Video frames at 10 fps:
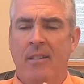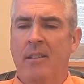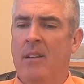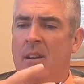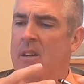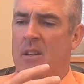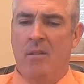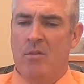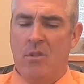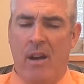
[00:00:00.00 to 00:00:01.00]
And
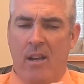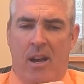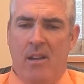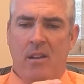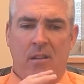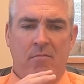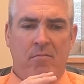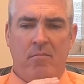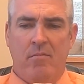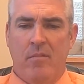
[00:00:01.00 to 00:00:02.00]
so I, I uh,
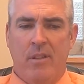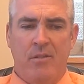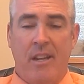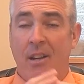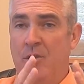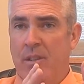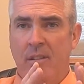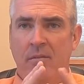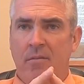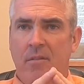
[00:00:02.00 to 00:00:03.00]
you know,
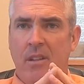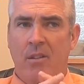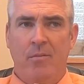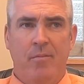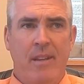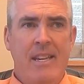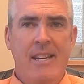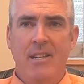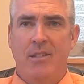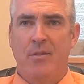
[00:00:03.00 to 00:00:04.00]
scheduling, you know,
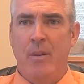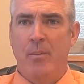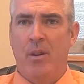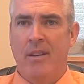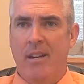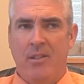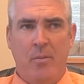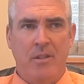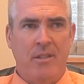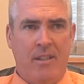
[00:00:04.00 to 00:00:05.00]
ease, and people aren't taking as
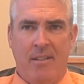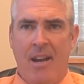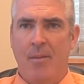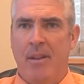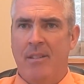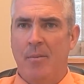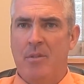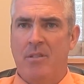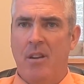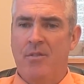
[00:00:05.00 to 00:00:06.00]
much sick time, that type
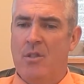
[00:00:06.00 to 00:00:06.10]
of stuff.